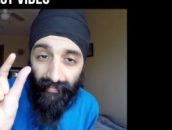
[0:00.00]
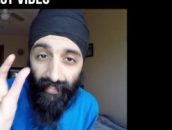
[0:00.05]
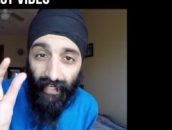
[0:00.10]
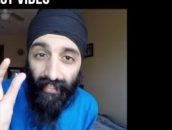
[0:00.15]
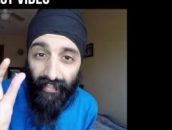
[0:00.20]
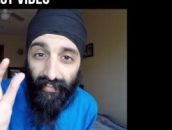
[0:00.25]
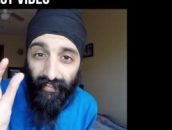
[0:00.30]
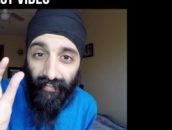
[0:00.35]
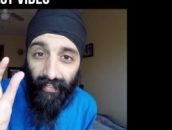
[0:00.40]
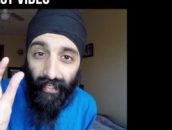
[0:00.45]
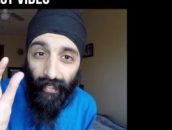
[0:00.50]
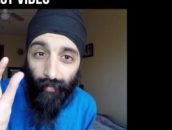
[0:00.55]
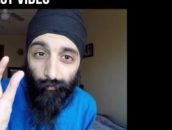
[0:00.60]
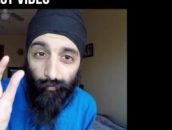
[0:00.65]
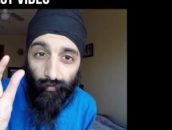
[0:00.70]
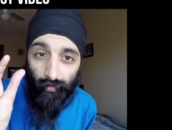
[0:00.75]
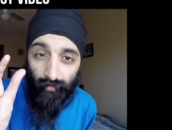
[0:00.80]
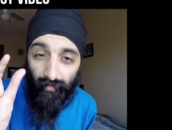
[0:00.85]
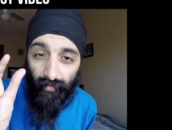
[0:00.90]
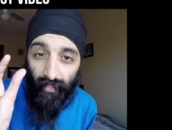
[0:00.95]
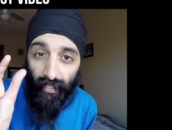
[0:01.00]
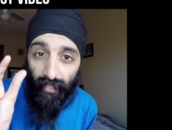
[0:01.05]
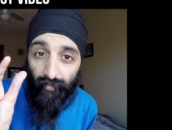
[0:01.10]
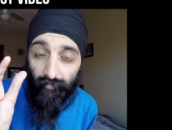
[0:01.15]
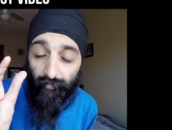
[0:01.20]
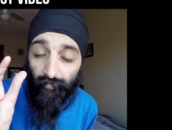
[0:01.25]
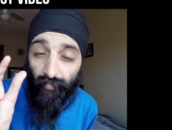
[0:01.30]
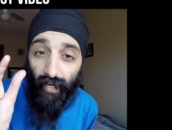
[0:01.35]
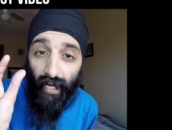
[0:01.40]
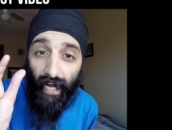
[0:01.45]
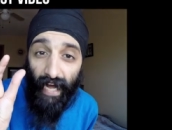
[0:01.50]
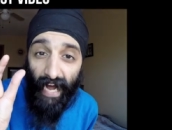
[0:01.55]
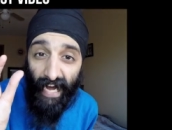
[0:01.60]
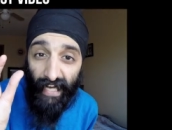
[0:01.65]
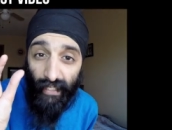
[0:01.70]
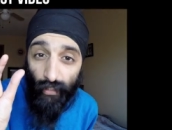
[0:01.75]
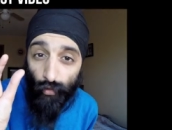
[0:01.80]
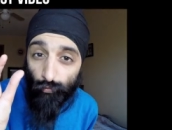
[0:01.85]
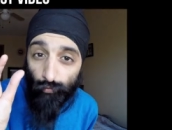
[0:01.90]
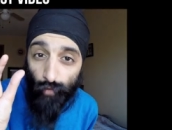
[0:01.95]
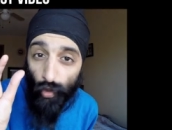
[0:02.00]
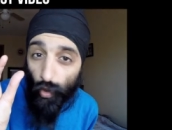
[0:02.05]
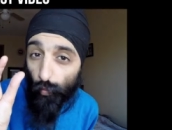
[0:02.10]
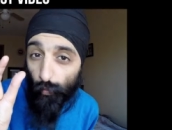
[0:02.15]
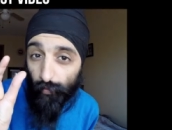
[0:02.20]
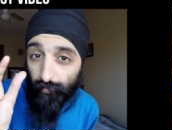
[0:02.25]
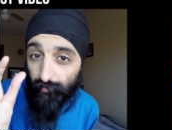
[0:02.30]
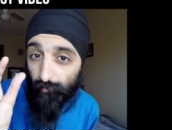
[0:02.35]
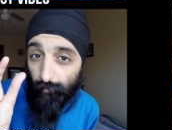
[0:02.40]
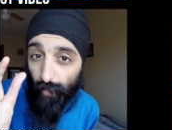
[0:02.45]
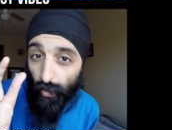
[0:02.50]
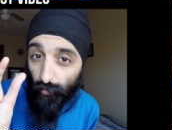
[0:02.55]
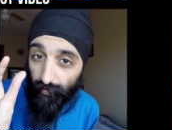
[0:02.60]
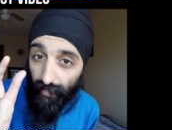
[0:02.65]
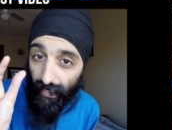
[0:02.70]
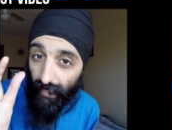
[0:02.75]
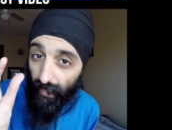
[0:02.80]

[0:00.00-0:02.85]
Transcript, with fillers: tiny gap, there's a lot of I don't know what's about to